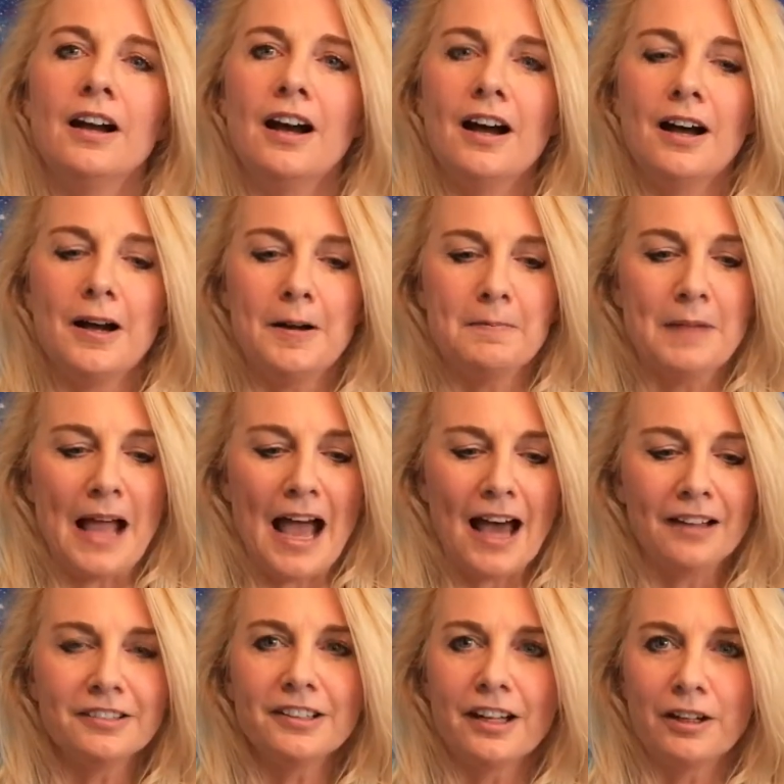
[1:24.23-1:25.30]

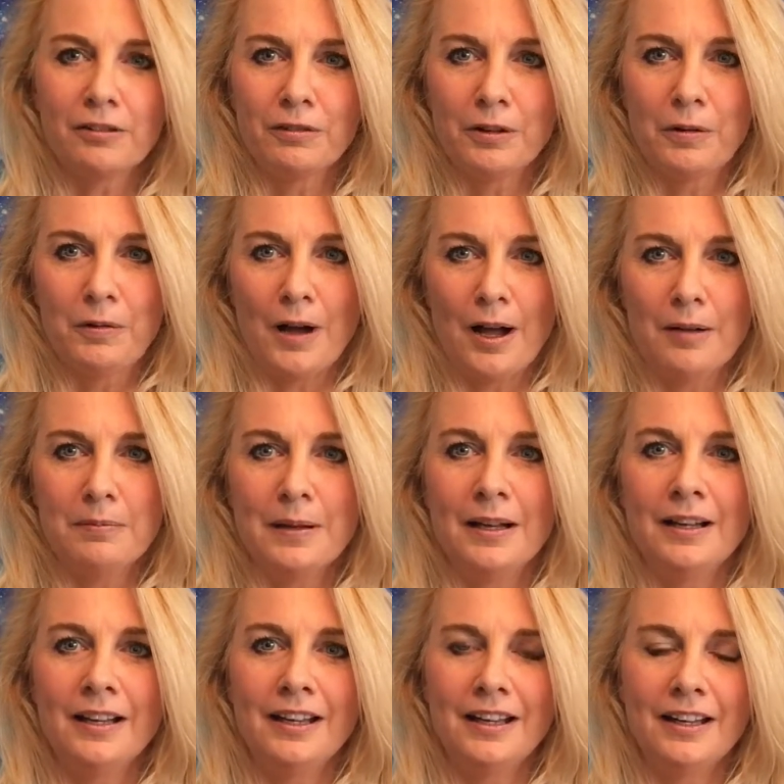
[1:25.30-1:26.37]
as I grew up,
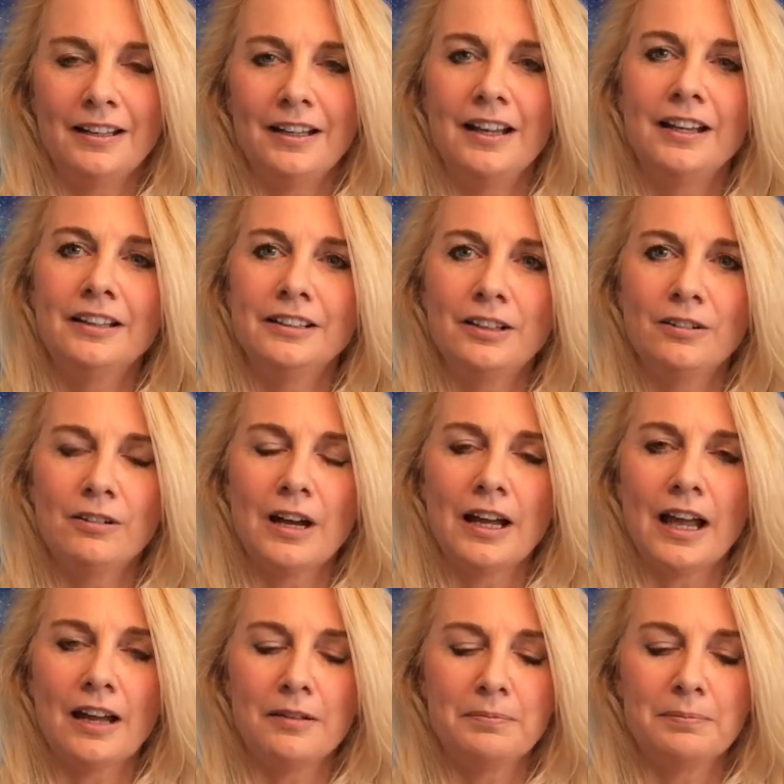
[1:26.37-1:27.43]
and you know, I
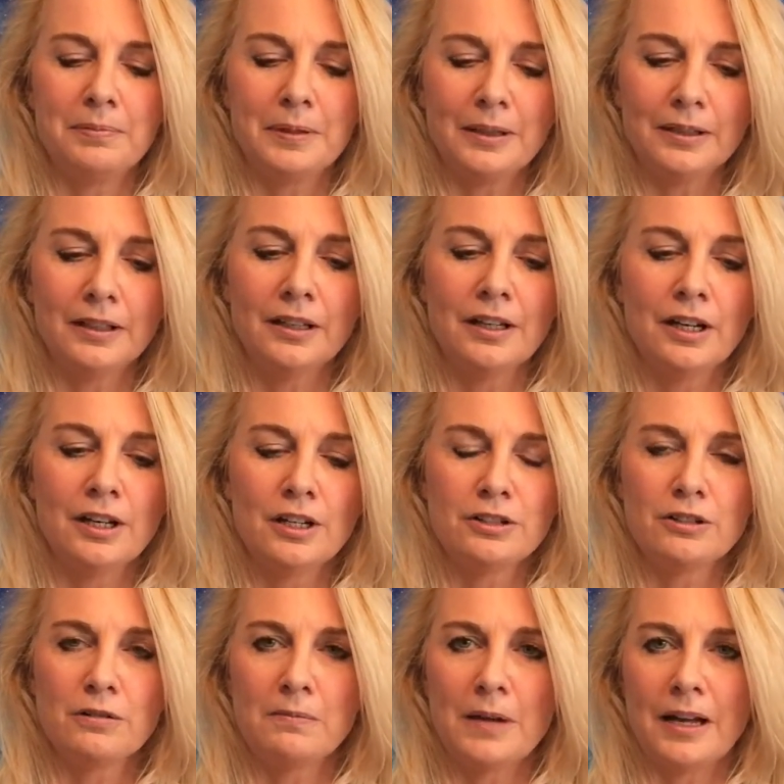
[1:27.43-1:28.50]
had a big
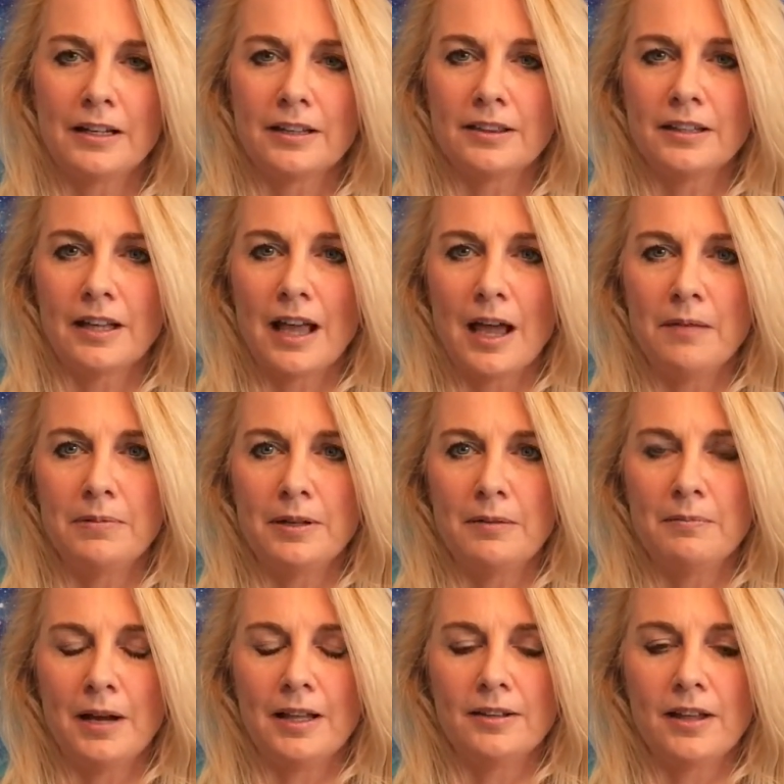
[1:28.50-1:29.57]
traumatic thing happen
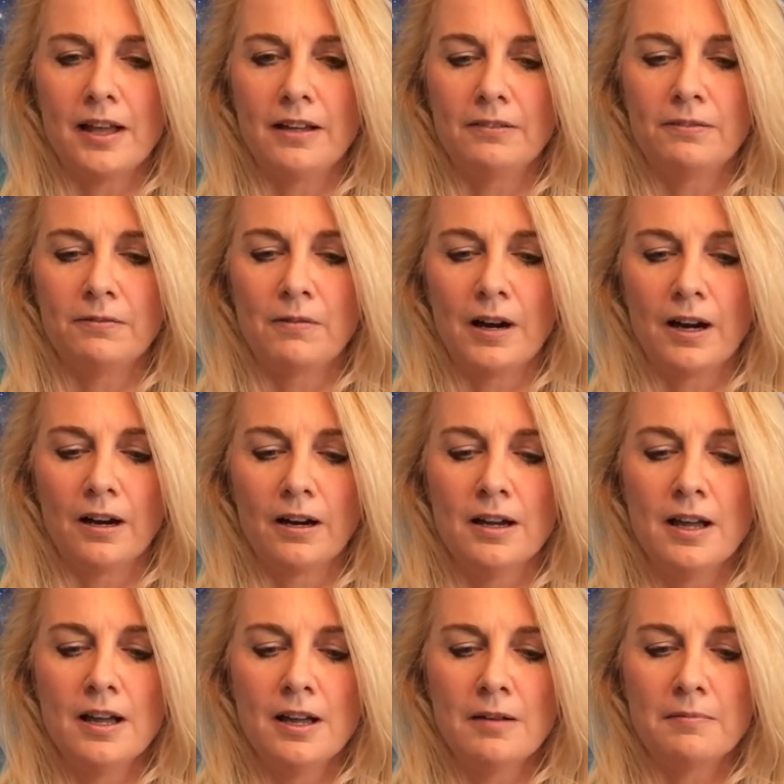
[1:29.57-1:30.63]
in my life where
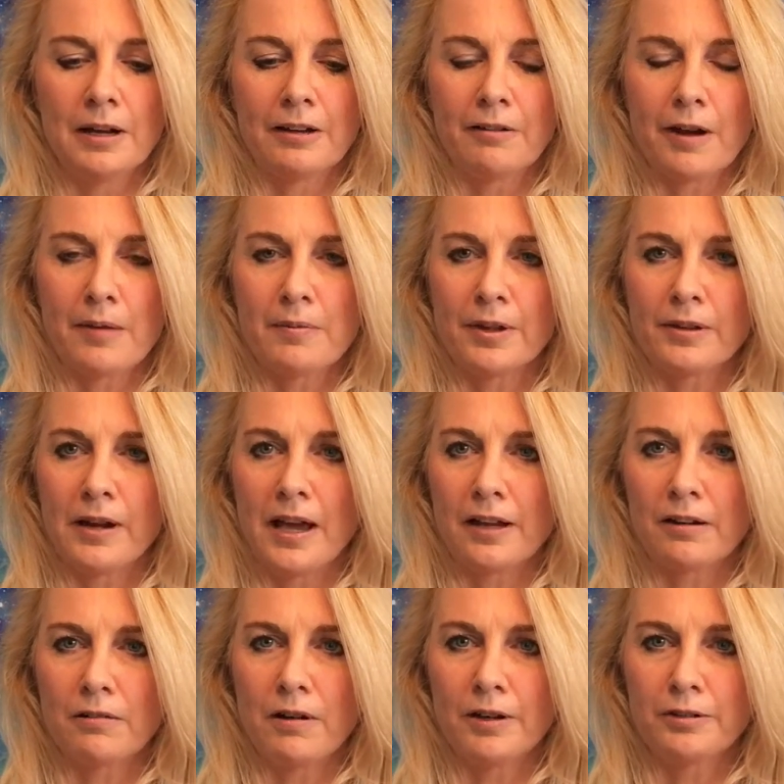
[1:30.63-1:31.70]
my grandmother had
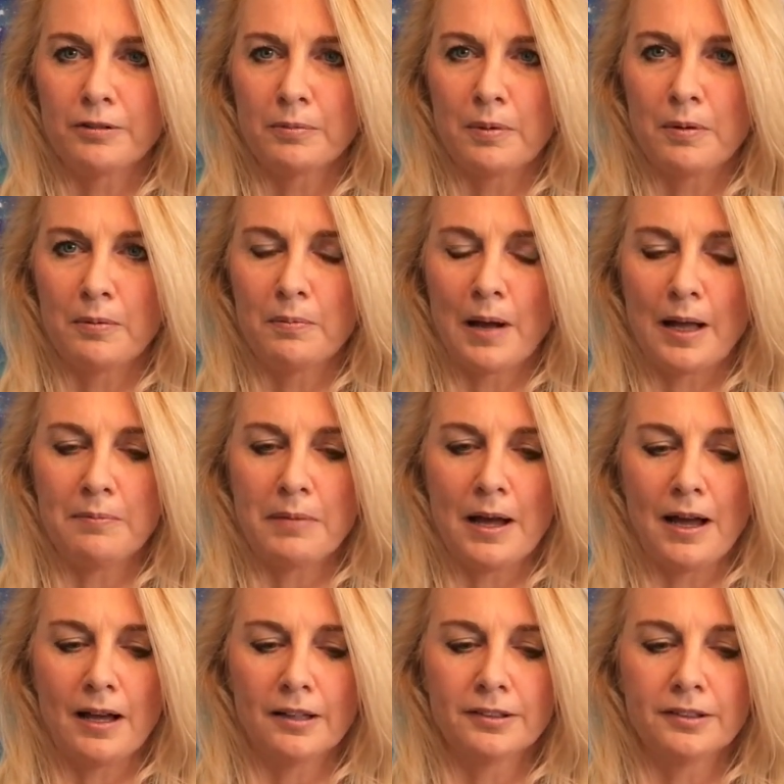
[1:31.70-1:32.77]
a quadruple
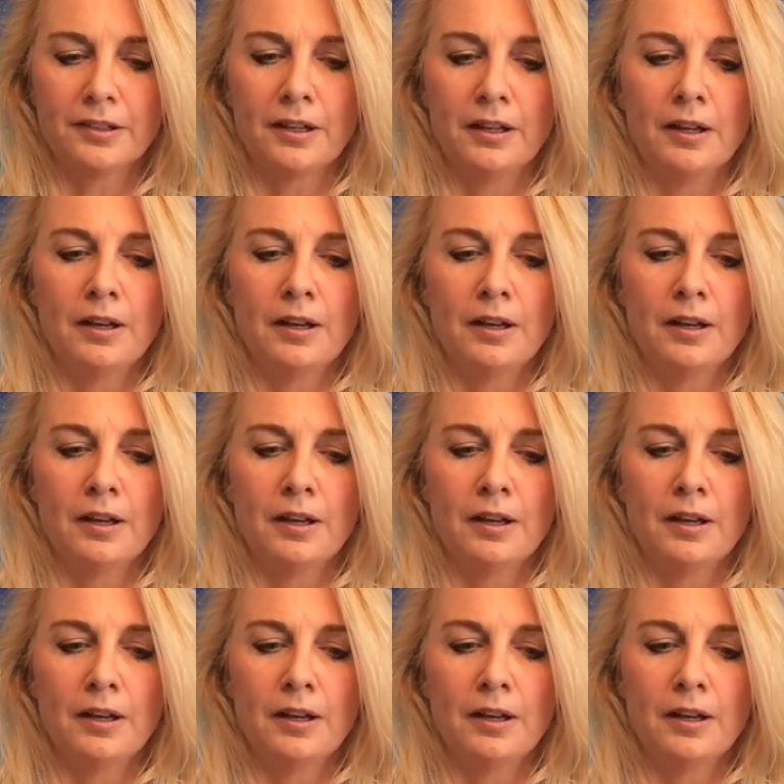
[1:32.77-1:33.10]
bypass.